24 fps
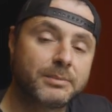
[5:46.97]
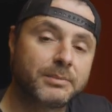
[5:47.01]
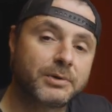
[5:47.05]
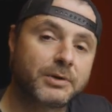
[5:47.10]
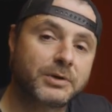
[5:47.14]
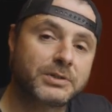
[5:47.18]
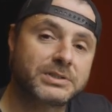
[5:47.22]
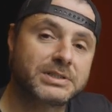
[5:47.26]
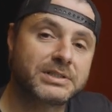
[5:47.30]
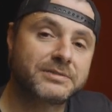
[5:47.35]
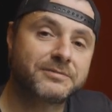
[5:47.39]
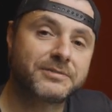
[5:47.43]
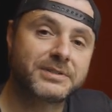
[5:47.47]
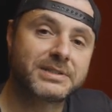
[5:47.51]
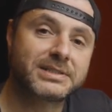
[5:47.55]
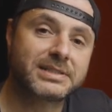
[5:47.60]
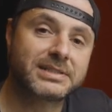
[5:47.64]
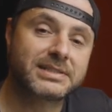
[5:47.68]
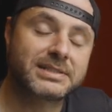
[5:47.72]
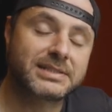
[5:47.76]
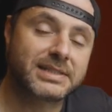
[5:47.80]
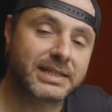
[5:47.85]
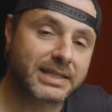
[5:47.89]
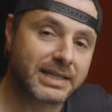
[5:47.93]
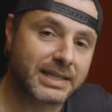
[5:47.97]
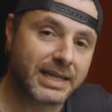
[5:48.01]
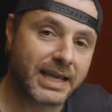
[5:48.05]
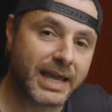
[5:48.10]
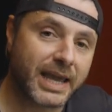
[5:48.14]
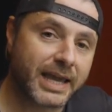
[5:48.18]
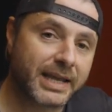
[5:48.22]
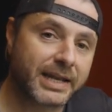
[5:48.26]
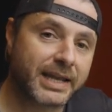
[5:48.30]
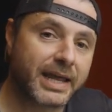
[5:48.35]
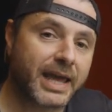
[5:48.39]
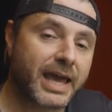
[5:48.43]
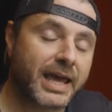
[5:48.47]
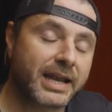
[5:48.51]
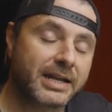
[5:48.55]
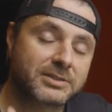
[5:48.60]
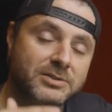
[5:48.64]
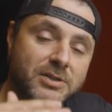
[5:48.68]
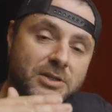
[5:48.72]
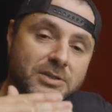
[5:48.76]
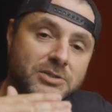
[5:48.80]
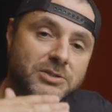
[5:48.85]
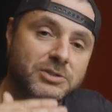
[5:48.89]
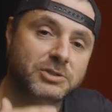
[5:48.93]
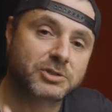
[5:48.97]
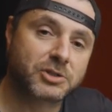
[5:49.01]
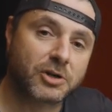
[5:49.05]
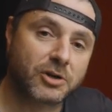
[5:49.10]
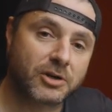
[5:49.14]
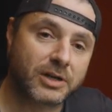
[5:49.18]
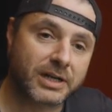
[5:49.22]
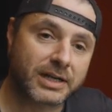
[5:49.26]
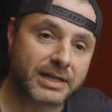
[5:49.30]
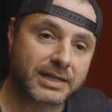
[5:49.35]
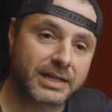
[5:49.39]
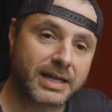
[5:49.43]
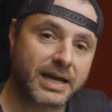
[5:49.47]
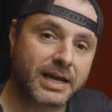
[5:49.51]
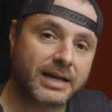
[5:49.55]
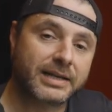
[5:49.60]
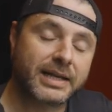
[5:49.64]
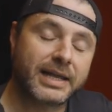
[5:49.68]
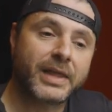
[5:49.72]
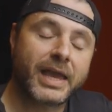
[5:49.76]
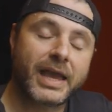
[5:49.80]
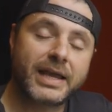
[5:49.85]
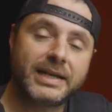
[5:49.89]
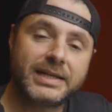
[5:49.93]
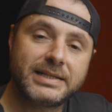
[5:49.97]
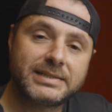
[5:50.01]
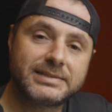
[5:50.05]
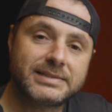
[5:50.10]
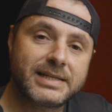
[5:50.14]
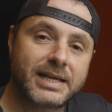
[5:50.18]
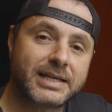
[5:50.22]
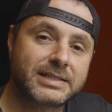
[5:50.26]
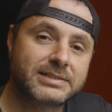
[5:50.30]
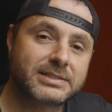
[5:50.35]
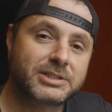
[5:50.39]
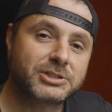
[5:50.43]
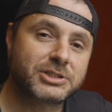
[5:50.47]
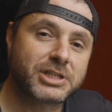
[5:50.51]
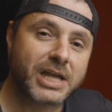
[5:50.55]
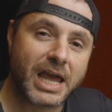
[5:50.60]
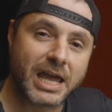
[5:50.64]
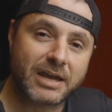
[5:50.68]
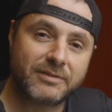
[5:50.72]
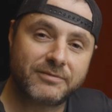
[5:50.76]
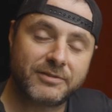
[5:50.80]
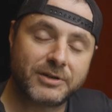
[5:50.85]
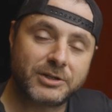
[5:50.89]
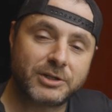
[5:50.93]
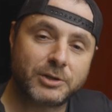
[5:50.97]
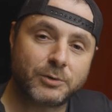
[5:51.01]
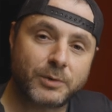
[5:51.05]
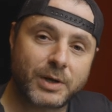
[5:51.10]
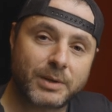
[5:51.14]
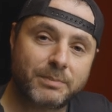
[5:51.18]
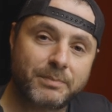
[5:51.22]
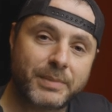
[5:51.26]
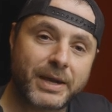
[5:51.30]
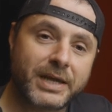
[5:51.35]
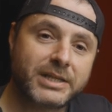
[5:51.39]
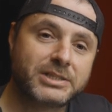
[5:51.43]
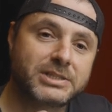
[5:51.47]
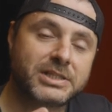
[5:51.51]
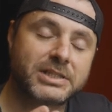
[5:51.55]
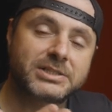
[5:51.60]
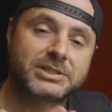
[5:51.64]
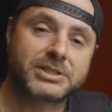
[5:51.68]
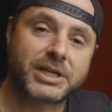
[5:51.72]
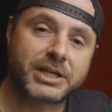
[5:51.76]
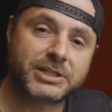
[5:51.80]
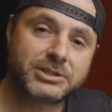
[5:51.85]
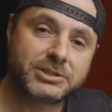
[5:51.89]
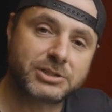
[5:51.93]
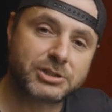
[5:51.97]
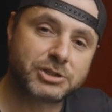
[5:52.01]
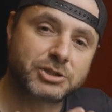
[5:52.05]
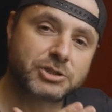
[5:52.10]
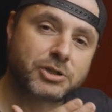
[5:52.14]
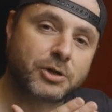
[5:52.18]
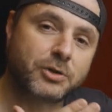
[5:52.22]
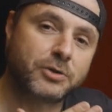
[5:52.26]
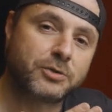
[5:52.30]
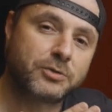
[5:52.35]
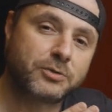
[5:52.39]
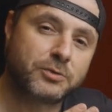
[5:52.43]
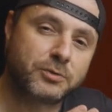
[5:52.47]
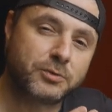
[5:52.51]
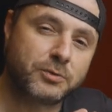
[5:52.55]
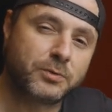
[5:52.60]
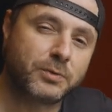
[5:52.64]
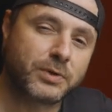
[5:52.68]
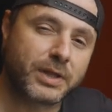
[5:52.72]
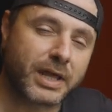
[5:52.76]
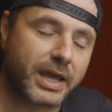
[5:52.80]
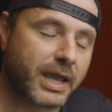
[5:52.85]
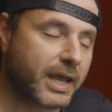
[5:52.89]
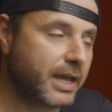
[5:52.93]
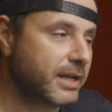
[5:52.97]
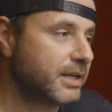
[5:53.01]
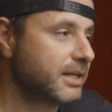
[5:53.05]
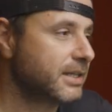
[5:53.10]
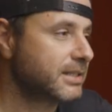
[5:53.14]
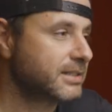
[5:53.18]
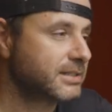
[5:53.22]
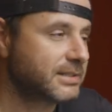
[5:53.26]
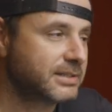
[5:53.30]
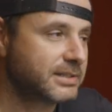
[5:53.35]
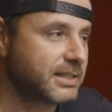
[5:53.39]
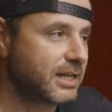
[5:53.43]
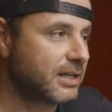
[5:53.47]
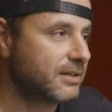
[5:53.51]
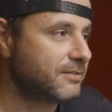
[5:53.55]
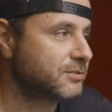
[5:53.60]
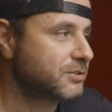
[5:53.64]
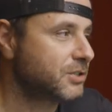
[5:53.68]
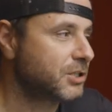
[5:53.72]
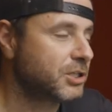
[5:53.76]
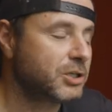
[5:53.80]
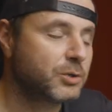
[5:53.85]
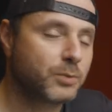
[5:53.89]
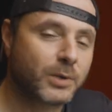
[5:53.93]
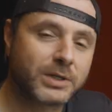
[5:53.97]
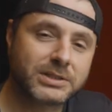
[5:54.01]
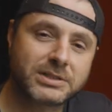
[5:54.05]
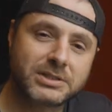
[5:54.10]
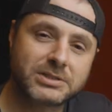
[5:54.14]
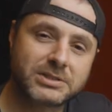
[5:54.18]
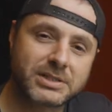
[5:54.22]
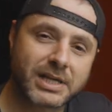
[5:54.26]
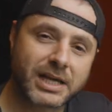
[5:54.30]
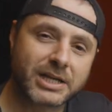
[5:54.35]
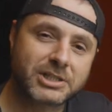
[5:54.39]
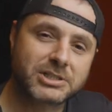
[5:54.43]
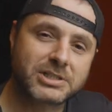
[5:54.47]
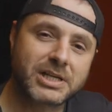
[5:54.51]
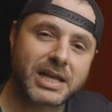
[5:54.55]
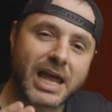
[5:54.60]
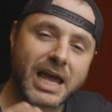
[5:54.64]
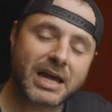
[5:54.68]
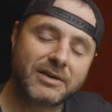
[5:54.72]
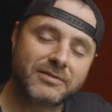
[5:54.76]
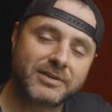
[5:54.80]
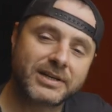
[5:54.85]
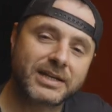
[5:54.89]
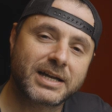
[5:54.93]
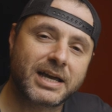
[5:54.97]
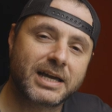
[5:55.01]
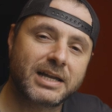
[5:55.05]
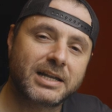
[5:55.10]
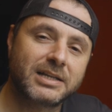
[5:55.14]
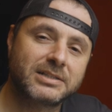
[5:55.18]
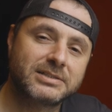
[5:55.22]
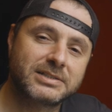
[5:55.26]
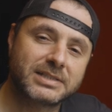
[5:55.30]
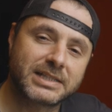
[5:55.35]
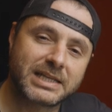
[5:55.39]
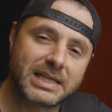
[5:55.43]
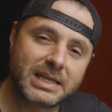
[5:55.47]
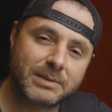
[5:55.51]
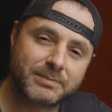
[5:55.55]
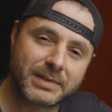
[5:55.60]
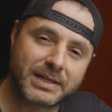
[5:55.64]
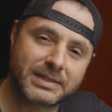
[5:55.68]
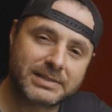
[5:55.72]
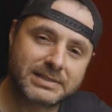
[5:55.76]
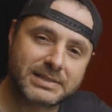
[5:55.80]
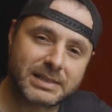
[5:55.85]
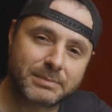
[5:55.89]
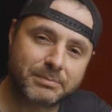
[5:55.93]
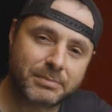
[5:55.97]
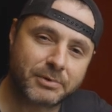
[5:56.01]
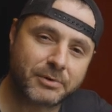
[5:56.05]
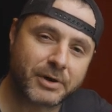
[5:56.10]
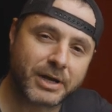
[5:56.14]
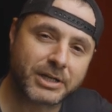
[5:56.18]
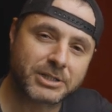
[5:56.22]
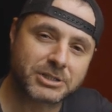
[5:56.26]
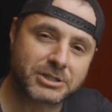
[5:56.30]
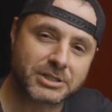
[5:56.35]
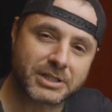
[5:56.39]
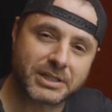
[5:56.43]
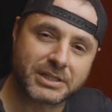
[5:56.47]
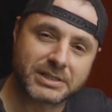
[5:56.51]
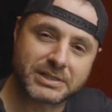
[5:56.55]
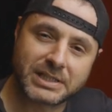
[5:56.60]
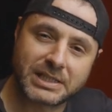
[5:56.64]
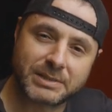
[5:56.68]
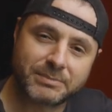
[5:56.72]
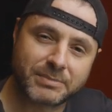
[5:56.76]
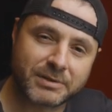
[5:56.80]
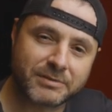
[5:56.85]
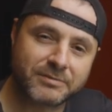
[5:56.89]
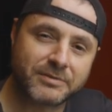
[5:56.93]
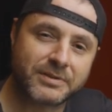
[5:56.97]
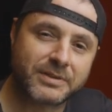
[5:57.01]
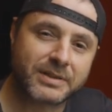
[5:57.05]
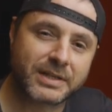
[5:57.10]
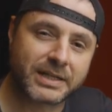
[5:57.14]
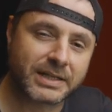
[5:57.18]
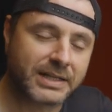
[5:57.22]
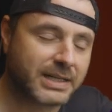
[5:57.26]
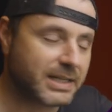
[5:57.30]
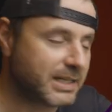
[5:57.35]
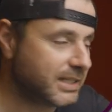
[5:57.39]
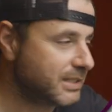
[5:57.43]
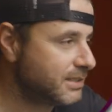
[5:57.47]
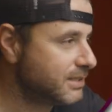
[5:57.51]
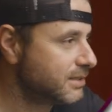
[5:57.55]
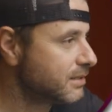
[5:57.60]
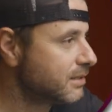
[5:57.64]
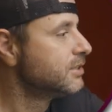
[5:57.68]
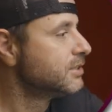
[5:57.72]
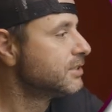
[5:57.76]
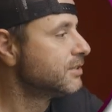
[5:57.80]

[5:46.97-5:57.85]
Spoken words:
Because if it's a sticky header and it starts scrolling down, any text that you have in your web page is going to show through the header itself. So you want it to actually have a color to keep that separation and to keep everything neat.